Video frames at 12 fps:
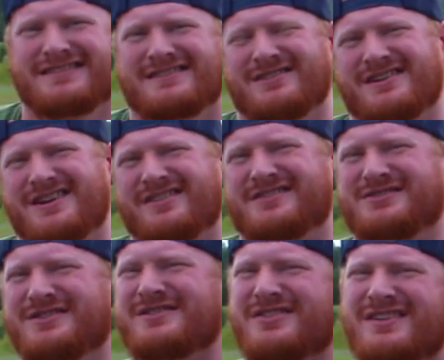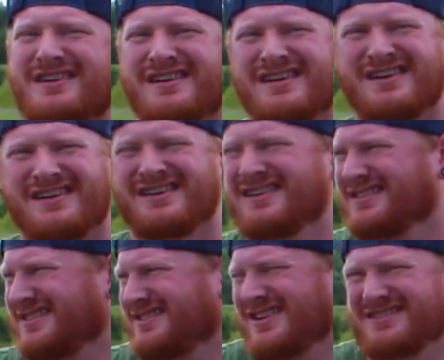You wanna know the truth?
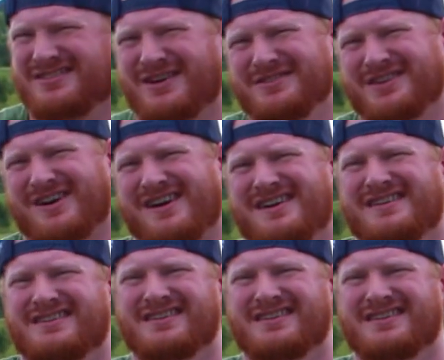Go talk to Zoltar.